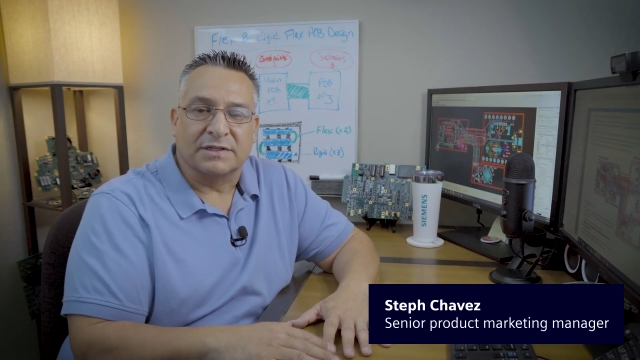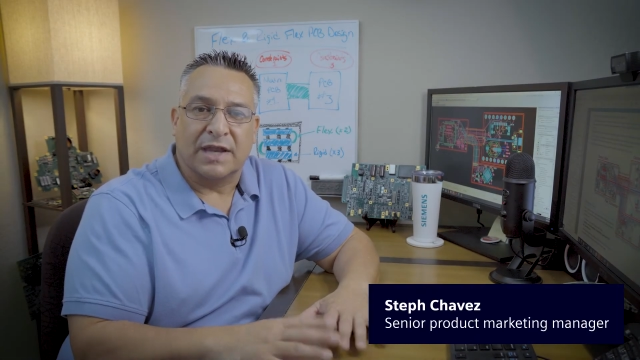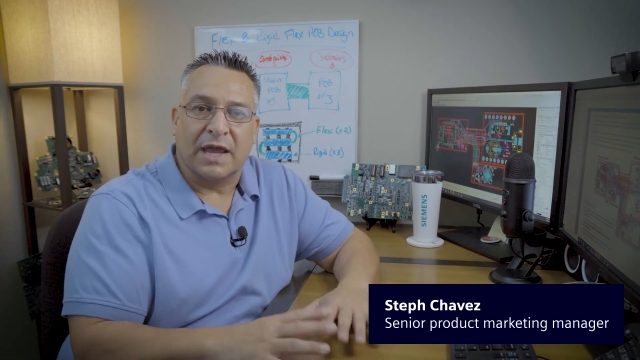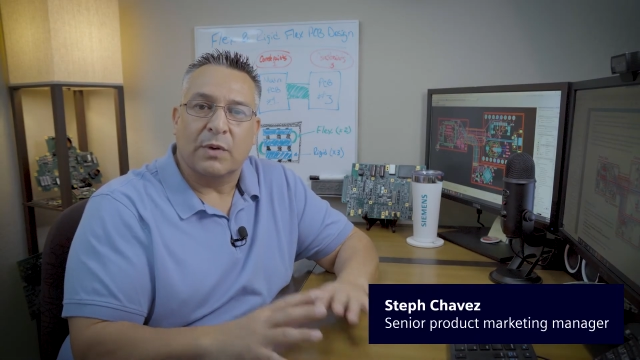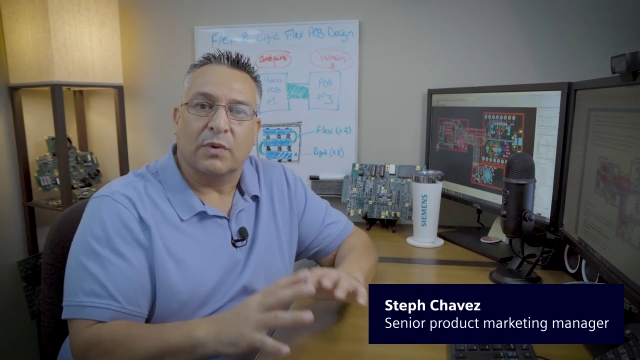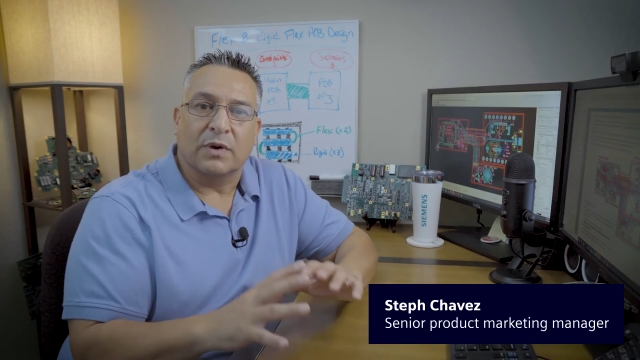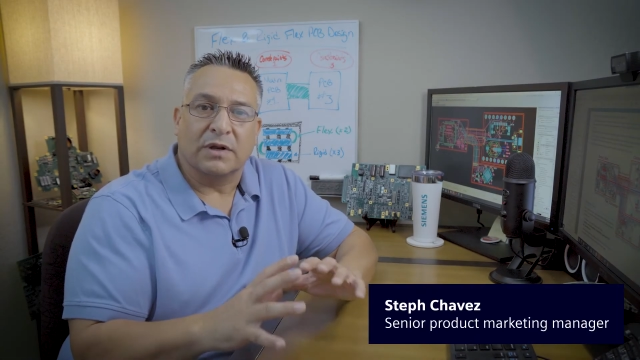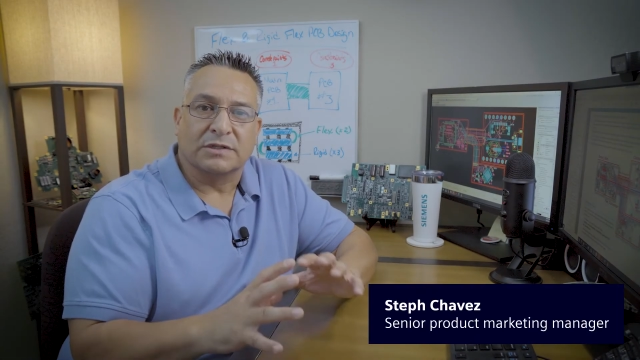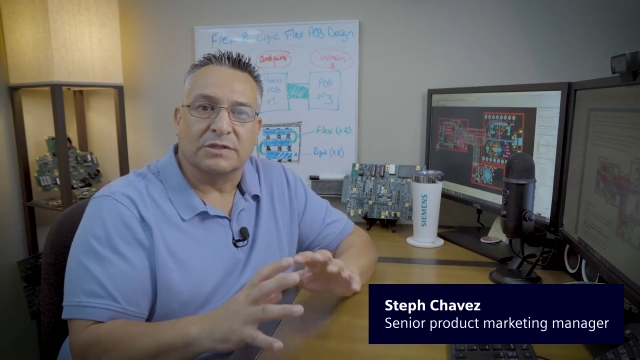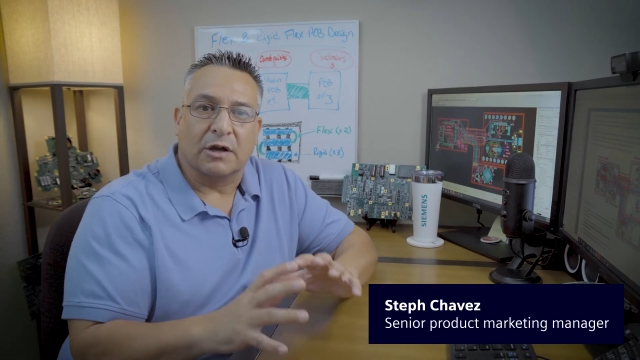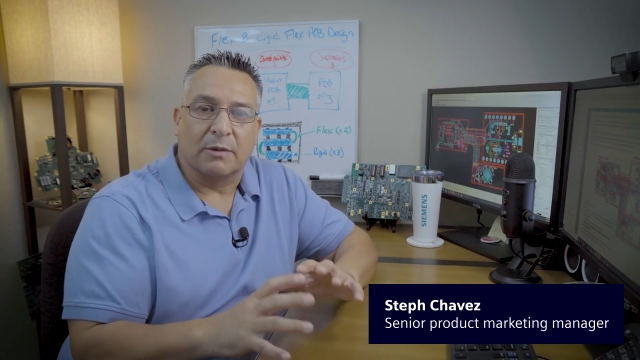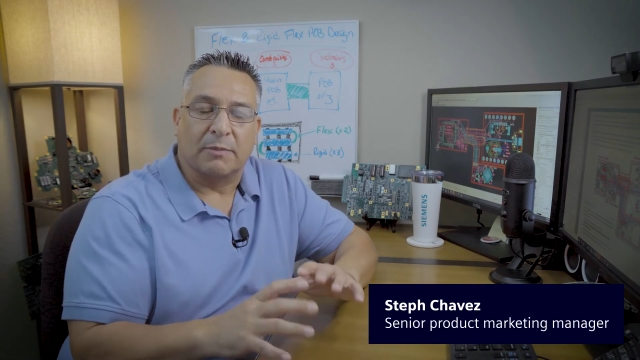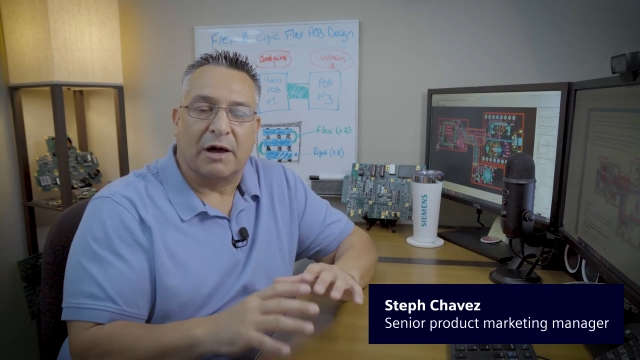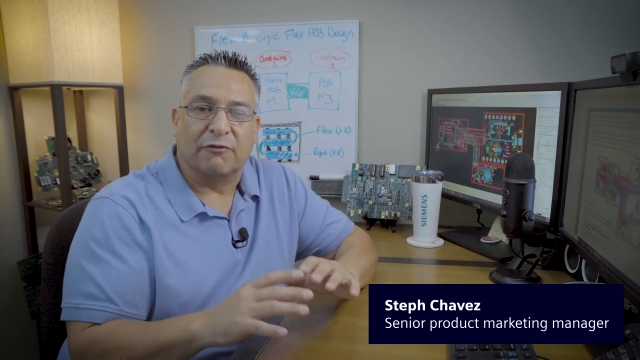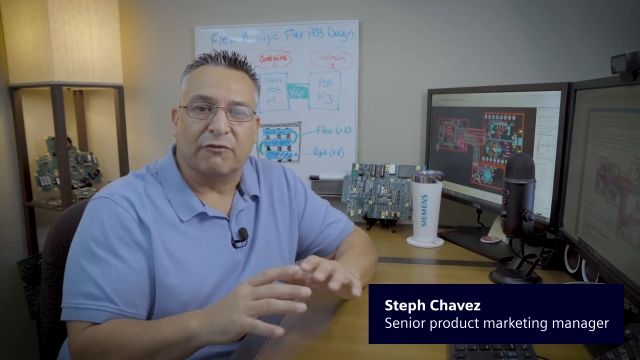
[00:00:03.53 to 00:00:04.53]
Today we're going to talk
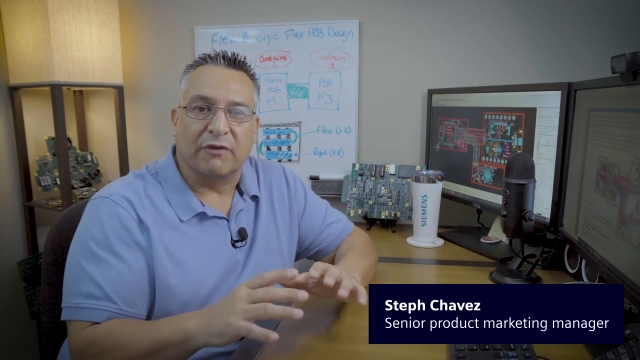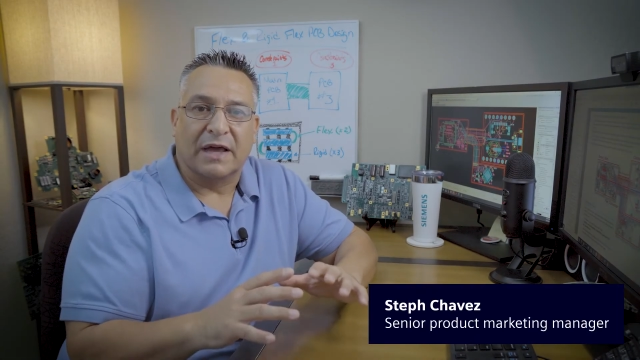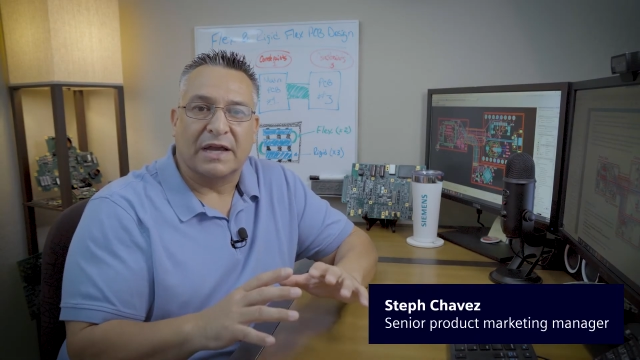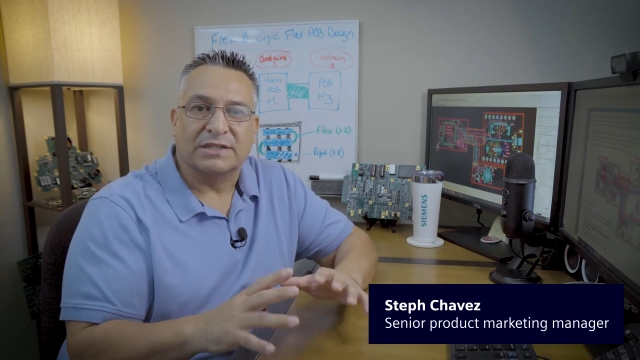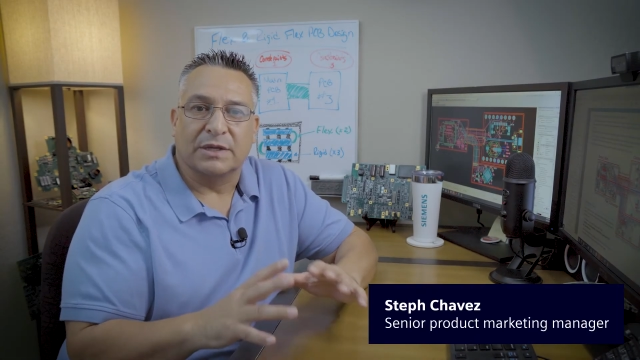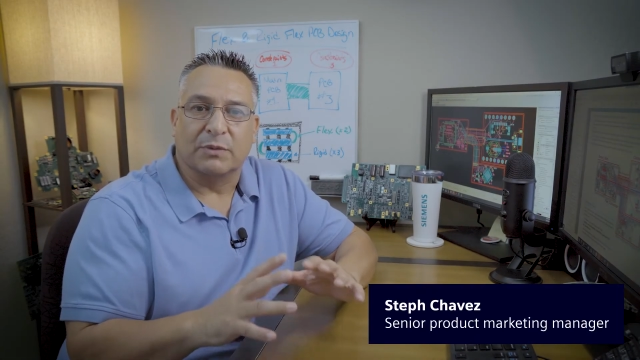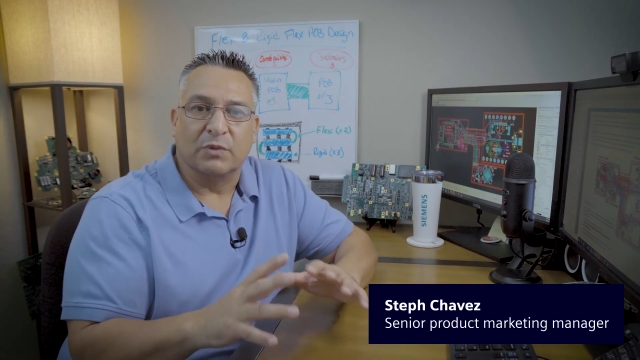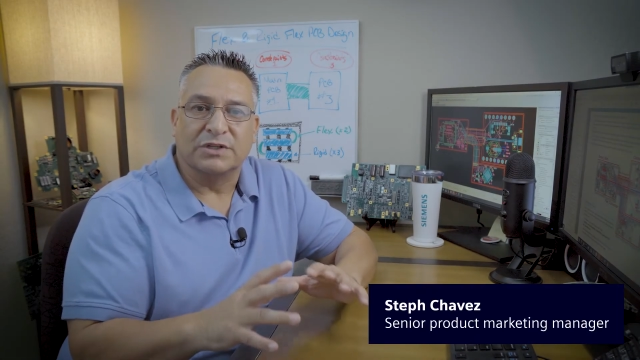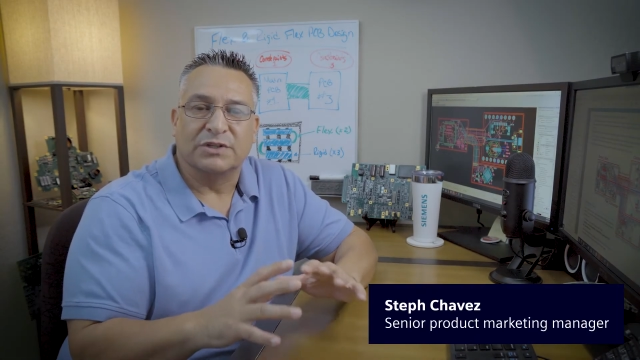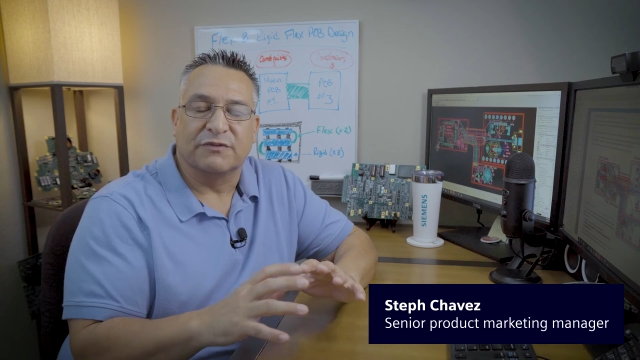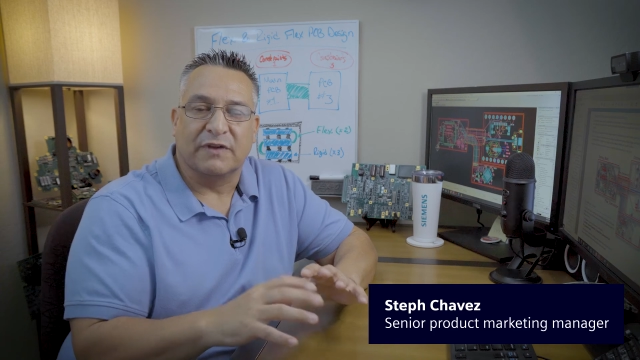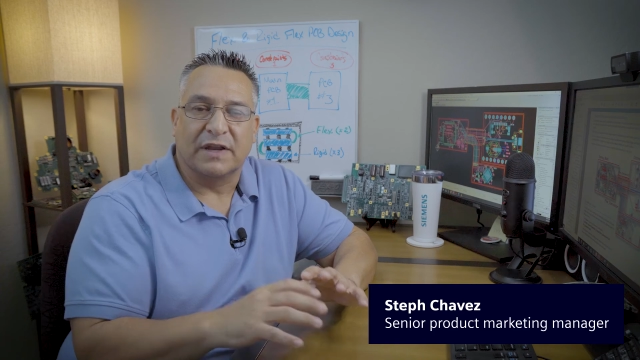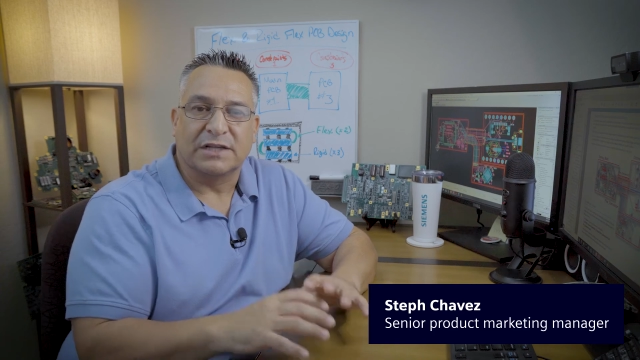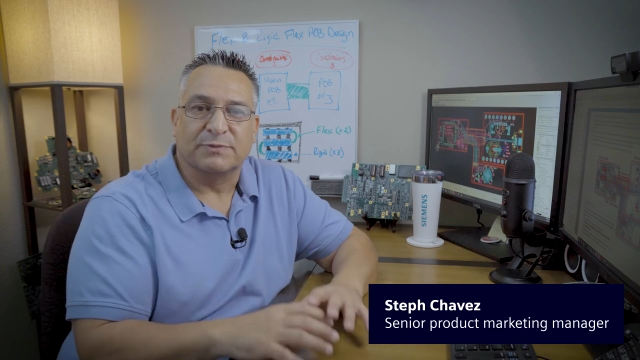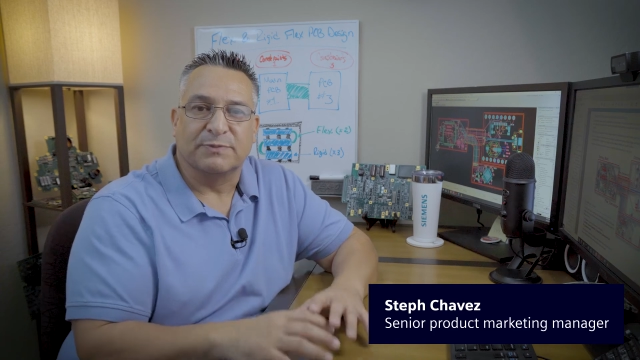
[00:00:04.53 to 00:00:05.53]
about flex and rigid
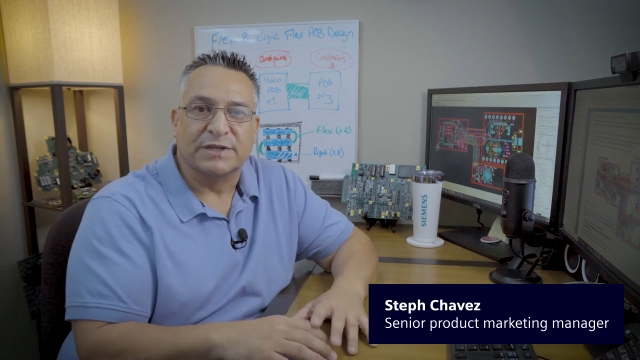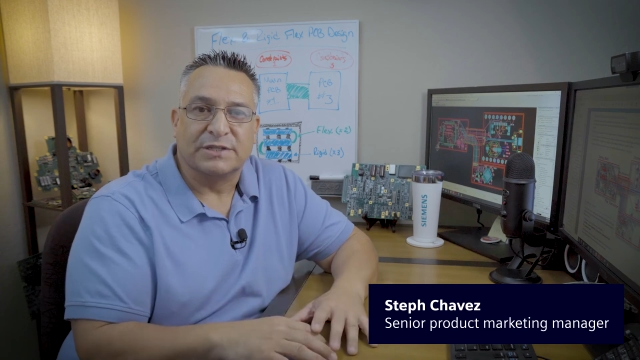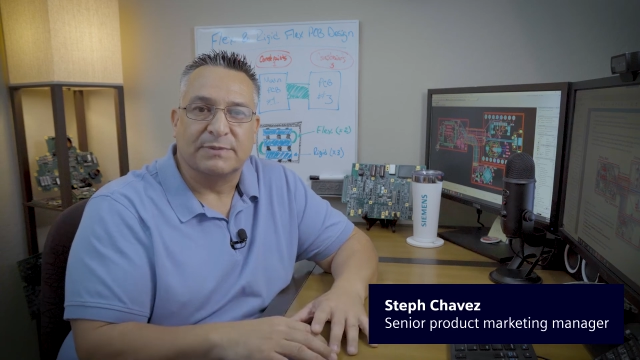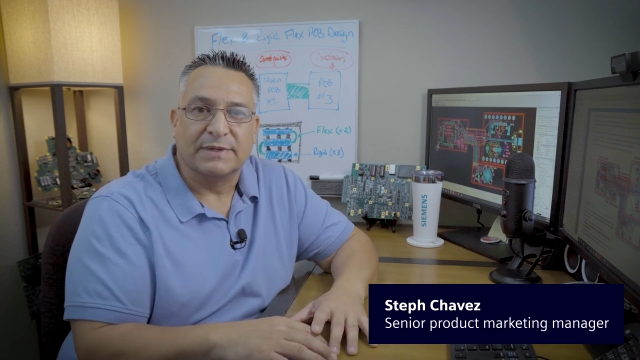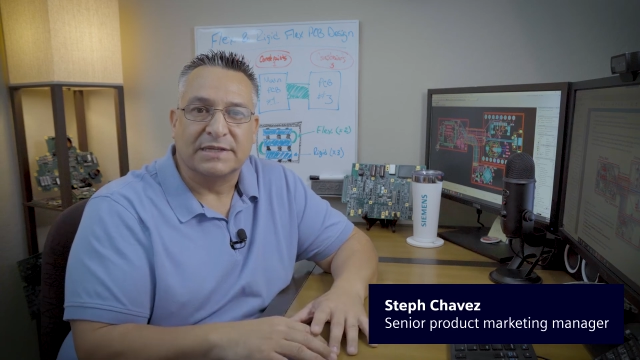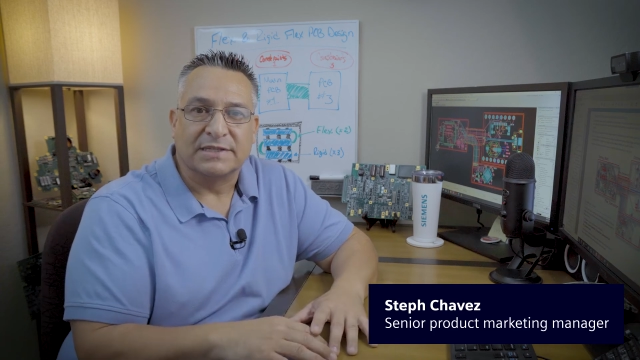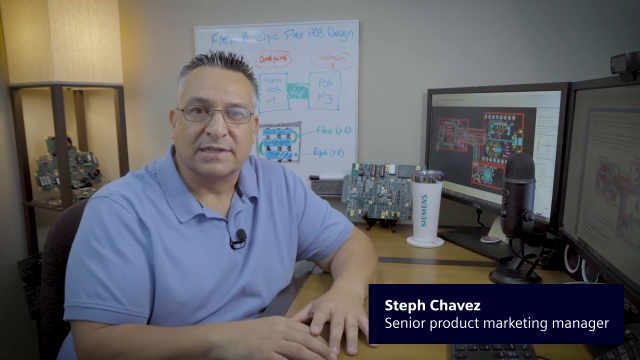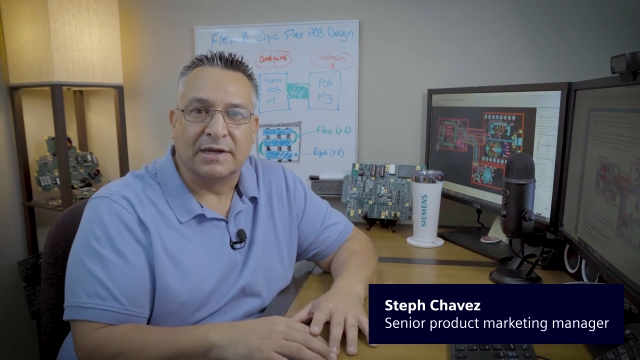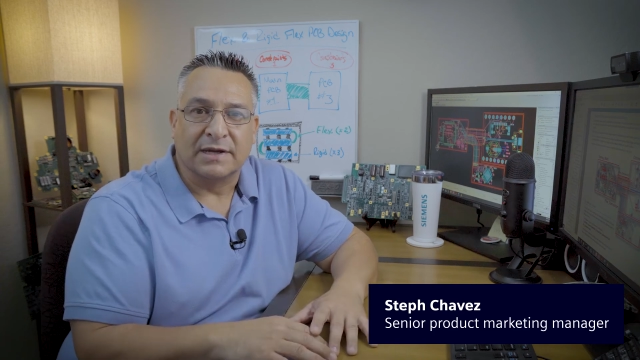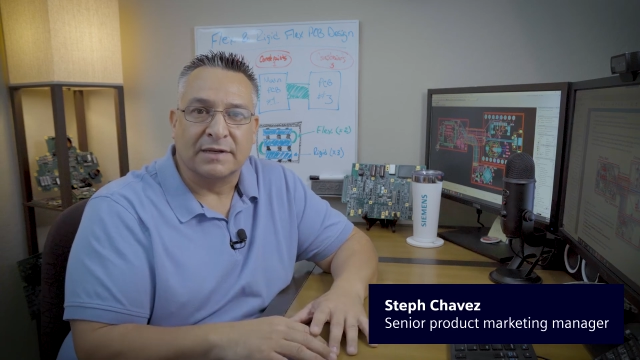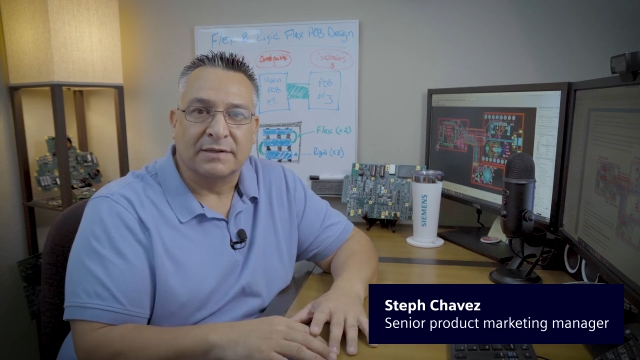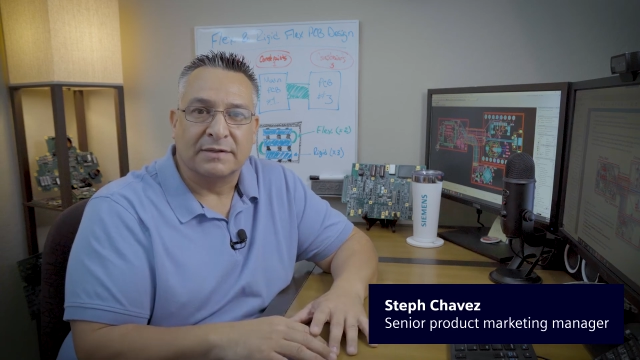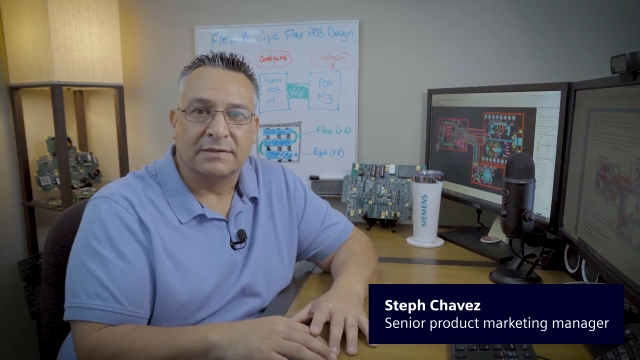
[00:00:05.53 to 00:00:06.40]
flex PCB design.